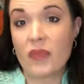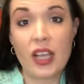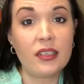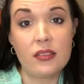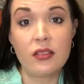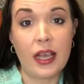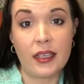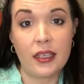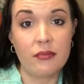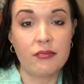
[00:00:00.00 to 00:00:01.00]
I do
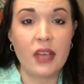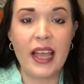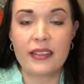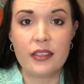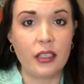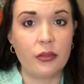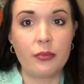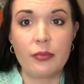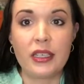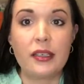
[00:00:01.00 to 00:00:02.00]
like it. I do
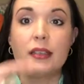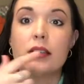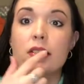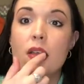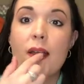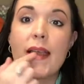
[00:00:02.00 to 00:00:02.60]
because